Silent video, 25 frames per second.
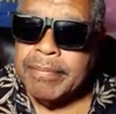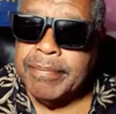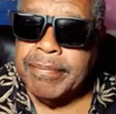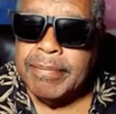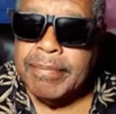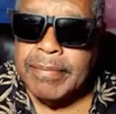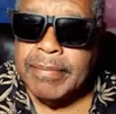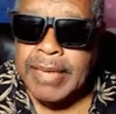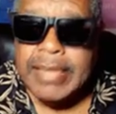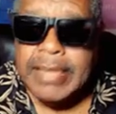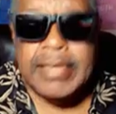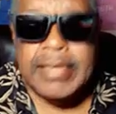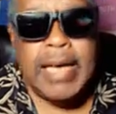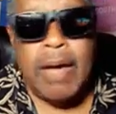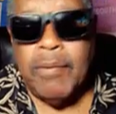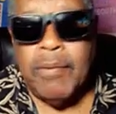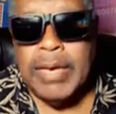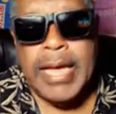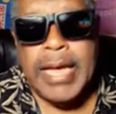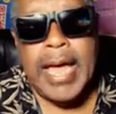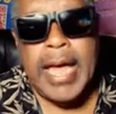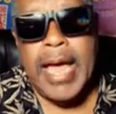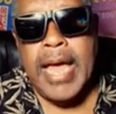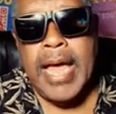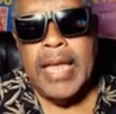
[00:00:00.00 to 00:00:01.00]
That's how
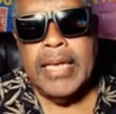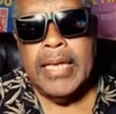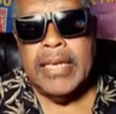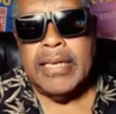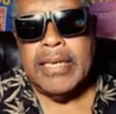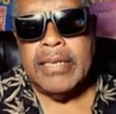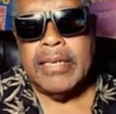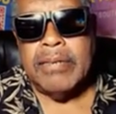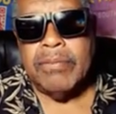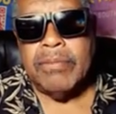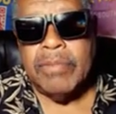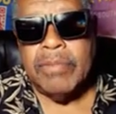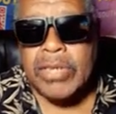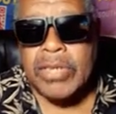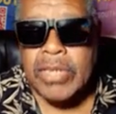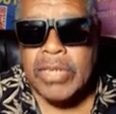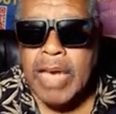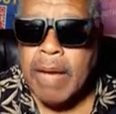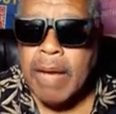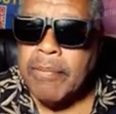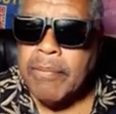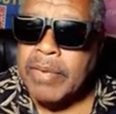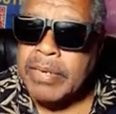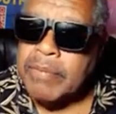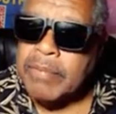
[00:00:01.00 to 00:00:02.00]
we handle it. We
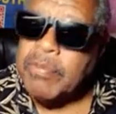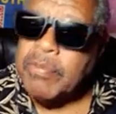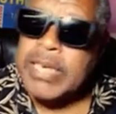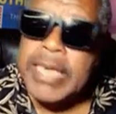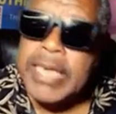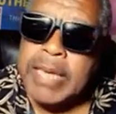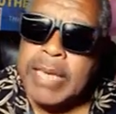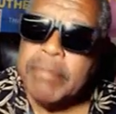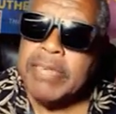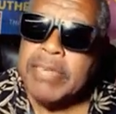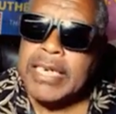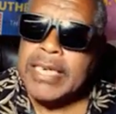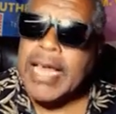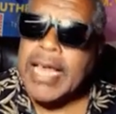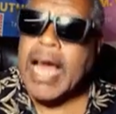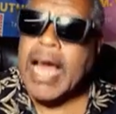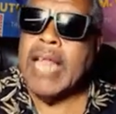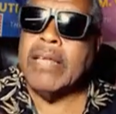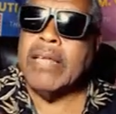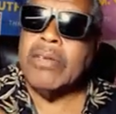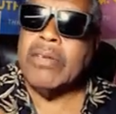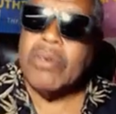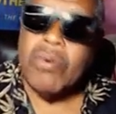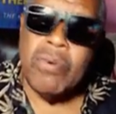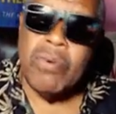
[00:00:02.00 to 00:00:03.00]
shop with, we keep the
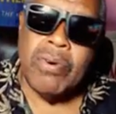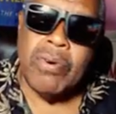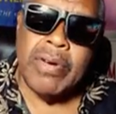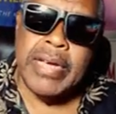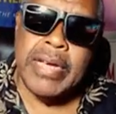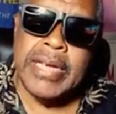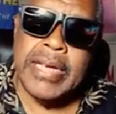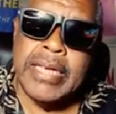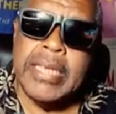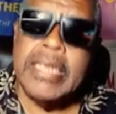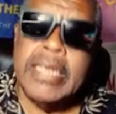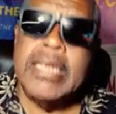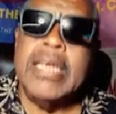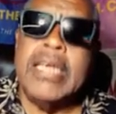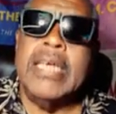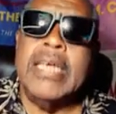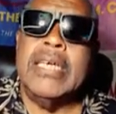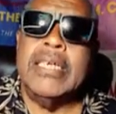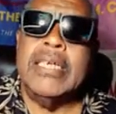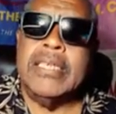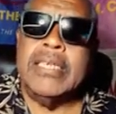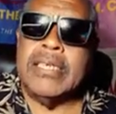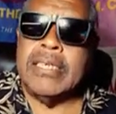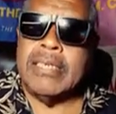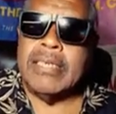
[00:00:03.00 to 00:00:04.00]
dollar going,
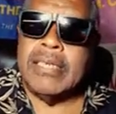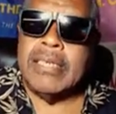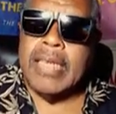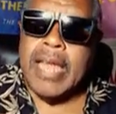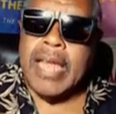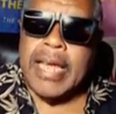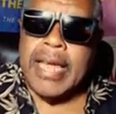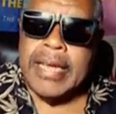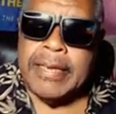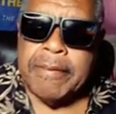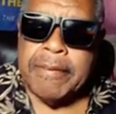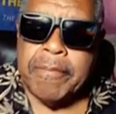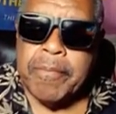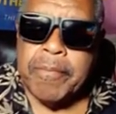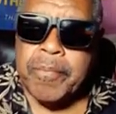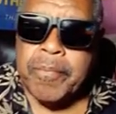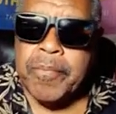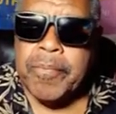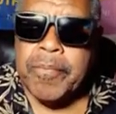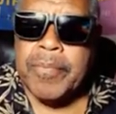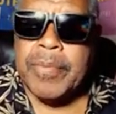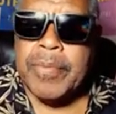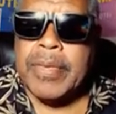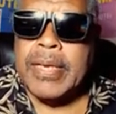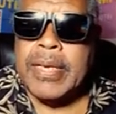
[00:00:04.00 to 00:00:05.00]
just like
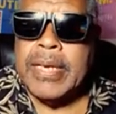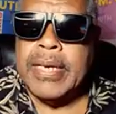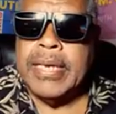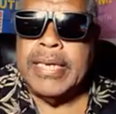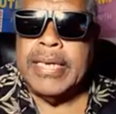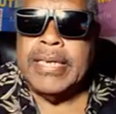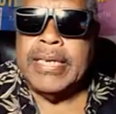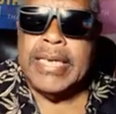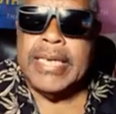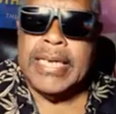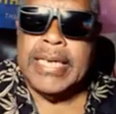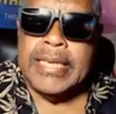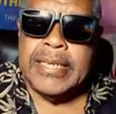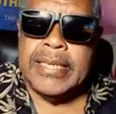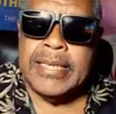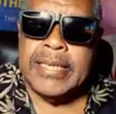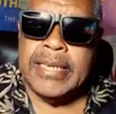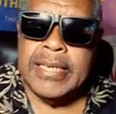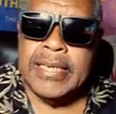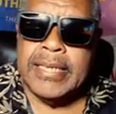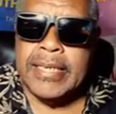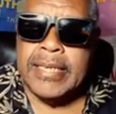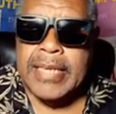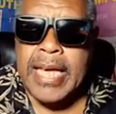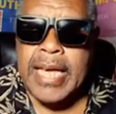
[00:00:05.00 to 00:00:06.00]

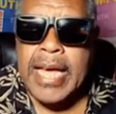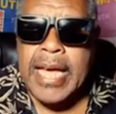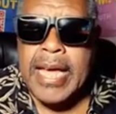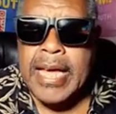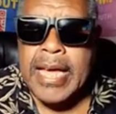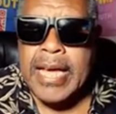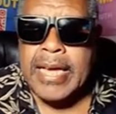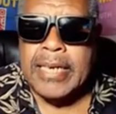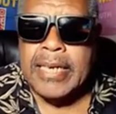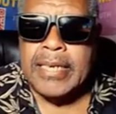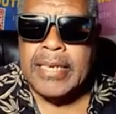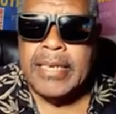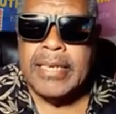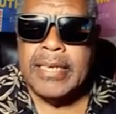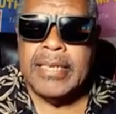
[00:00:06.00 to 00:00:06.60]
Neecee said.